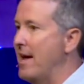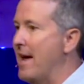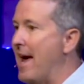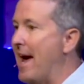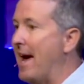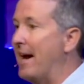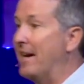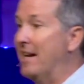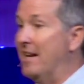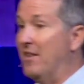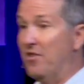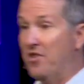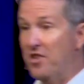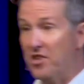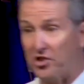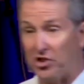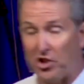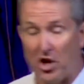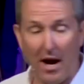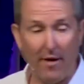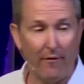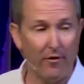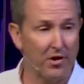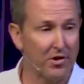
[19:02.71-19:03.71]
And in this
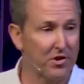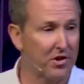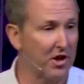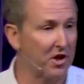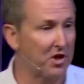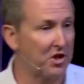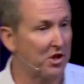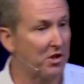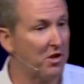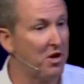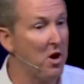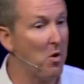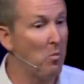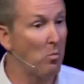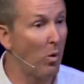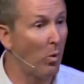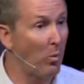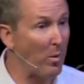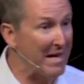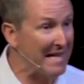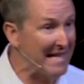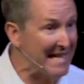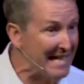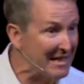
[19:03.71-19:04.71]
conversation, what
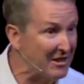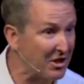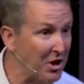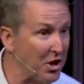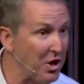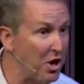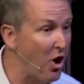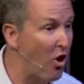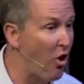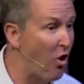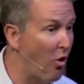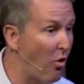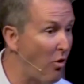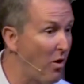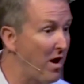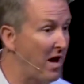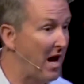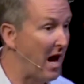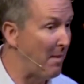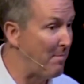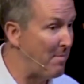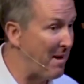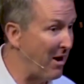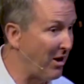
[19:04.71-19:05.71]
we need to know
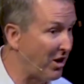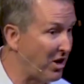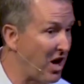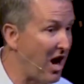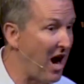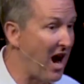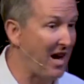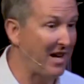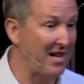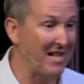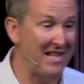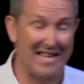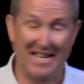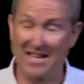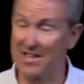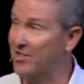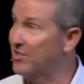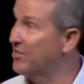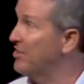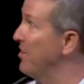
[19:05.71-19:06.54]
about God is